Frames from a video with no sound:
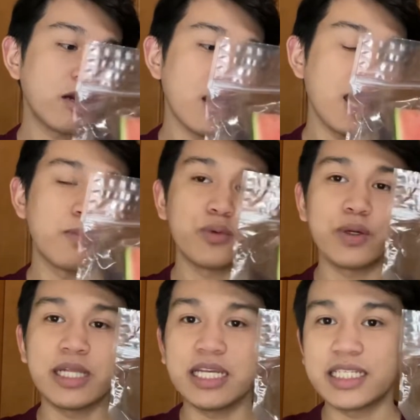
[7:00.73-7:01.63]
I'm
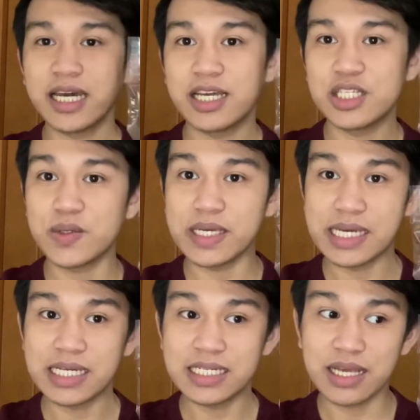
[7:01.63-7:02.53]
really dying to
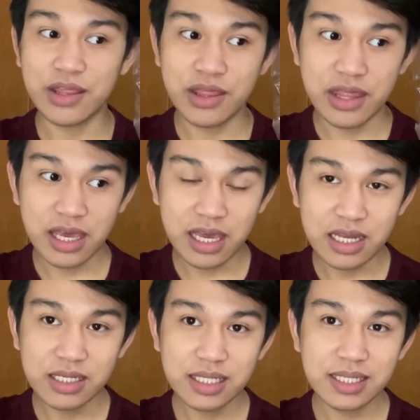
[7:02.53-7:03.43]
eat
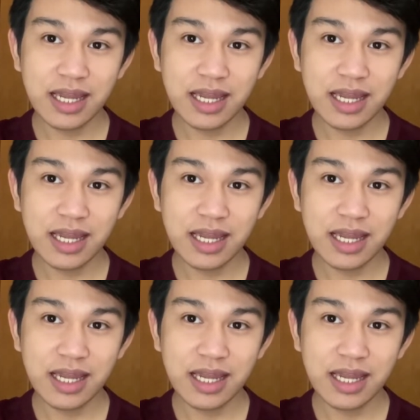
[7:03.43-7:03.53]
these.